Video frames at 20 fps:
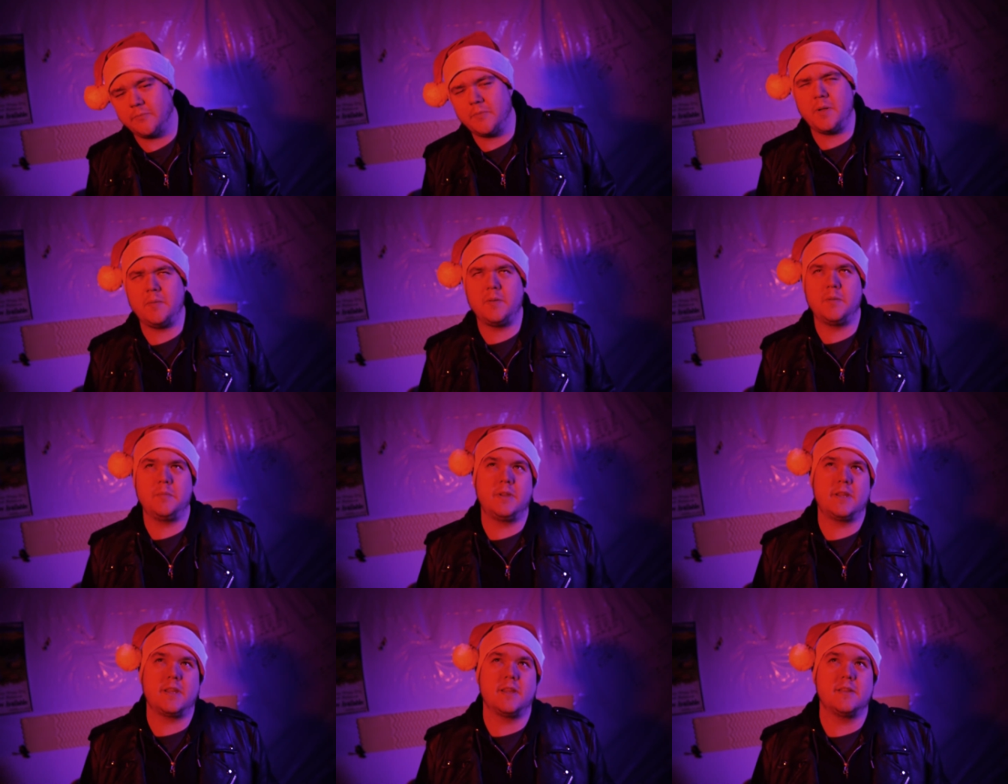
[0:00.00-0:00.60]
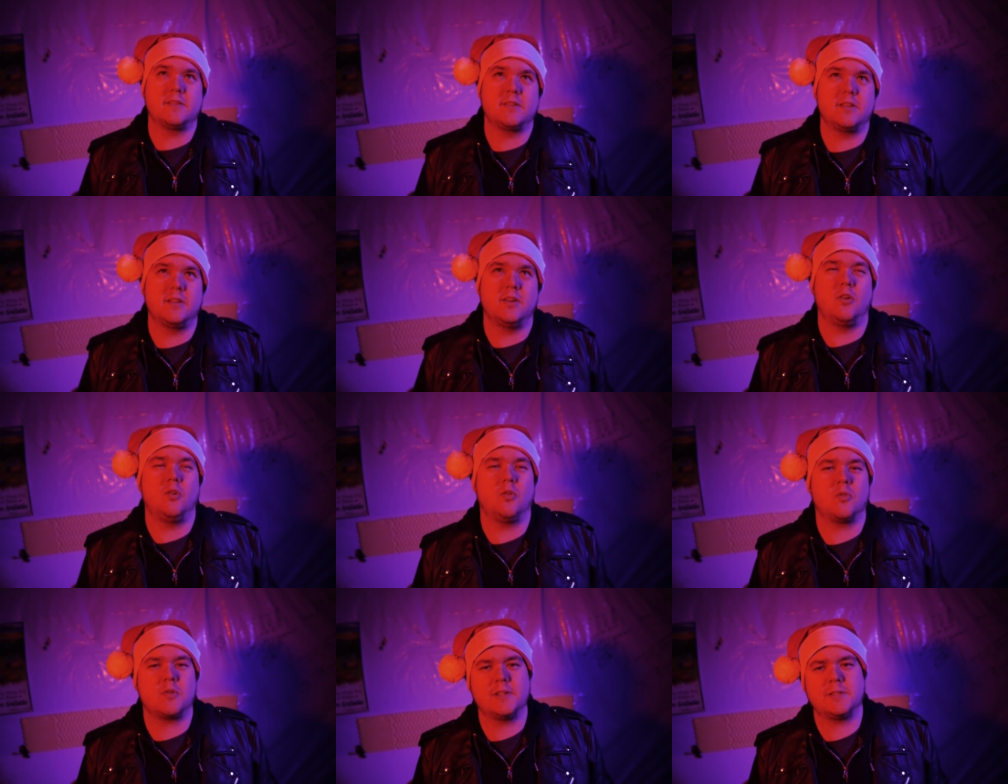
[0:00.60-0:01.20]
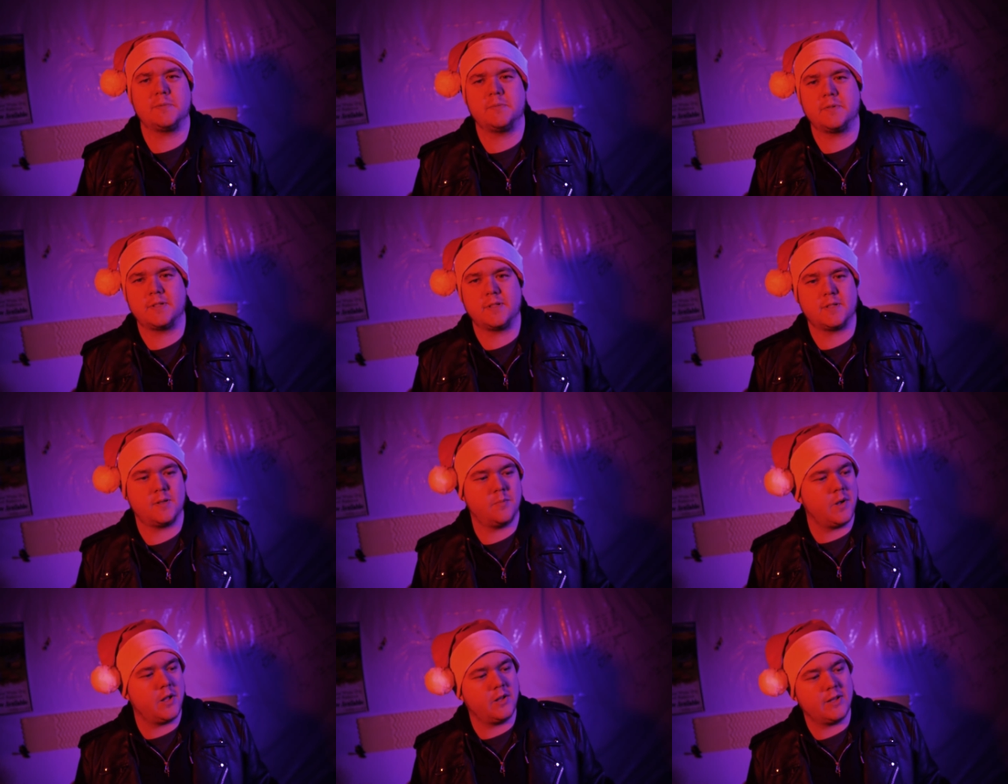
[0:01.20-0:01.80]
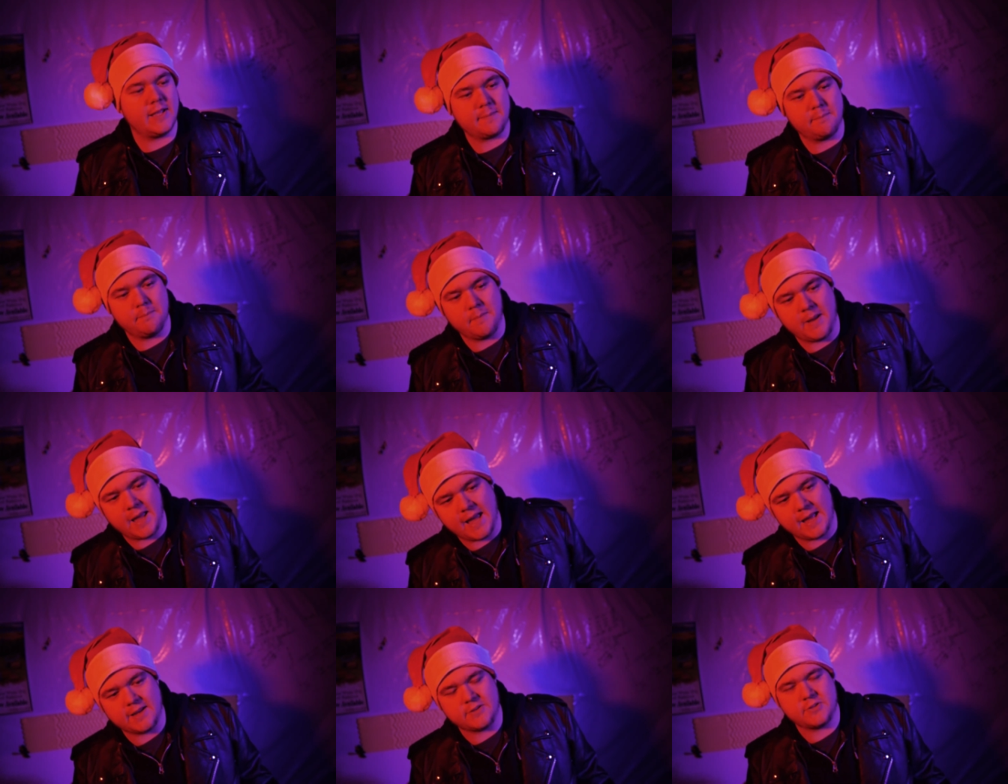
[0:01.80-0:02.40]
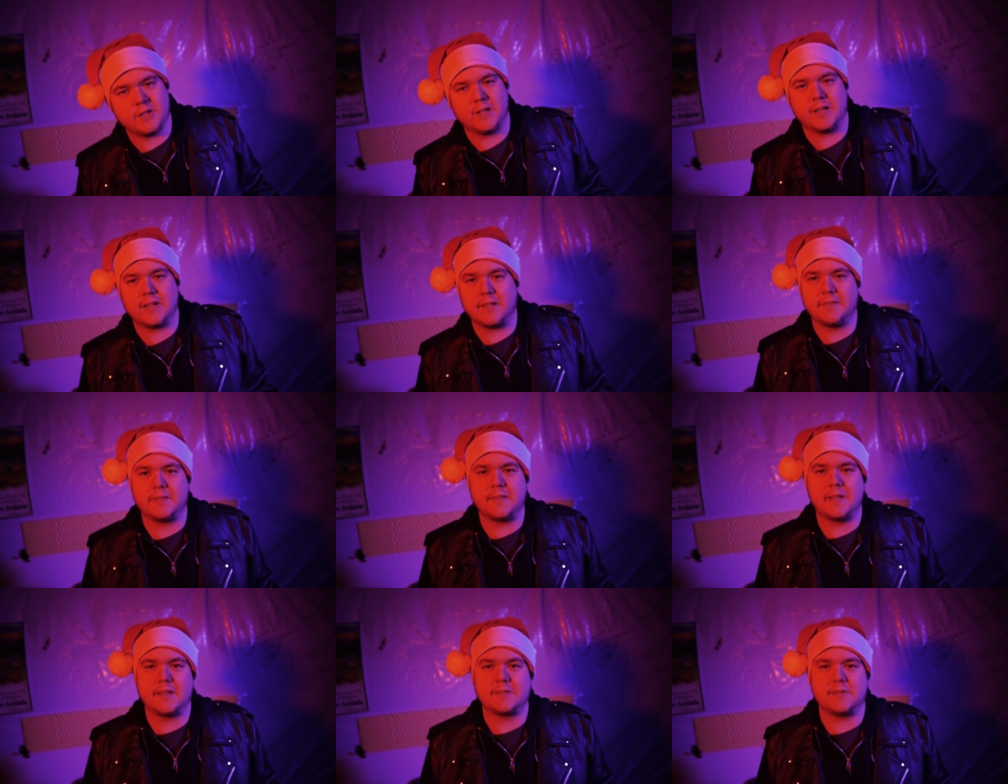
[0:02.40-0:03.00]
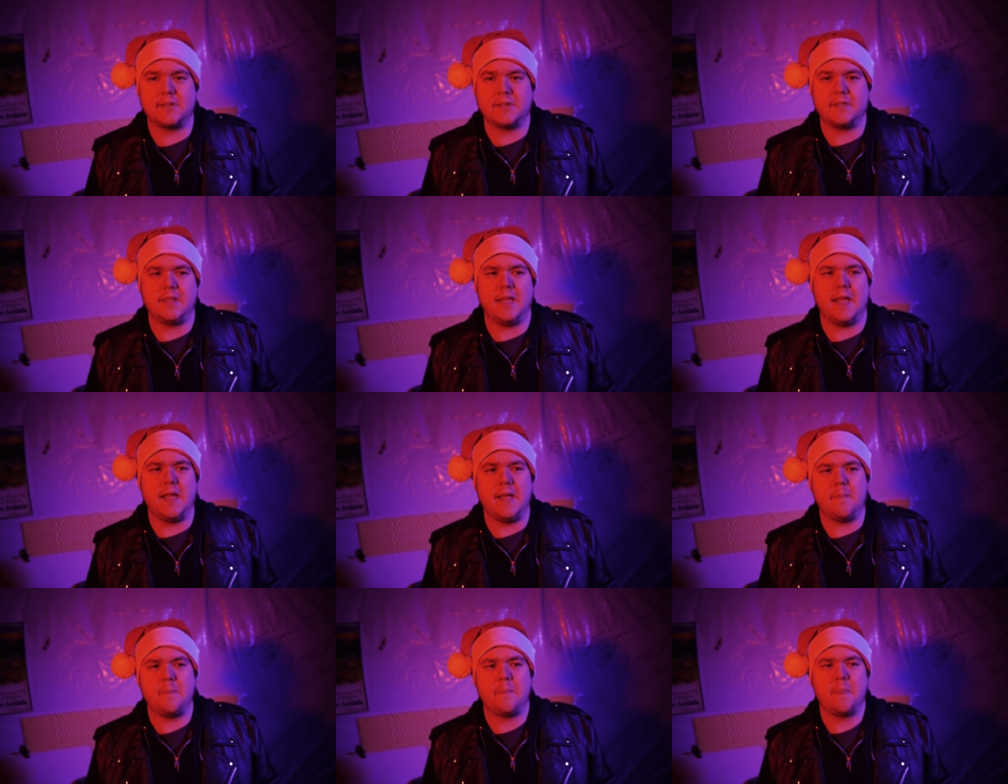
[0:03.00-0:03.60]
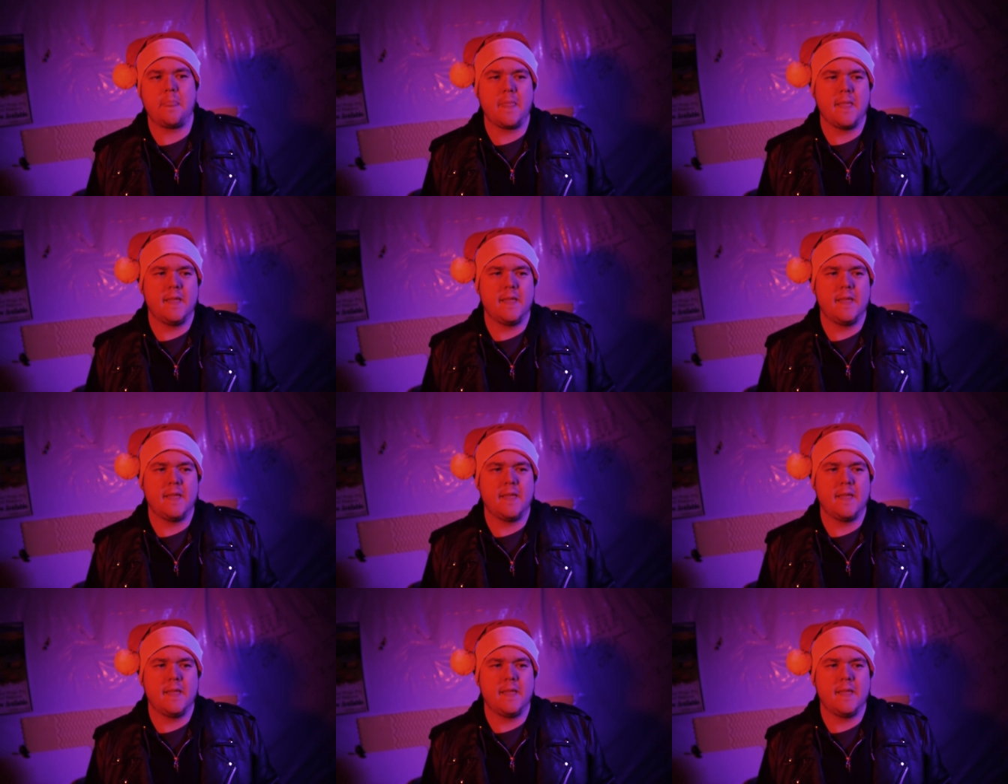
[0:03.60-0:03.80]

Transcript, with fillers: Maybe because, you know, Christmas is about like magic and things like that,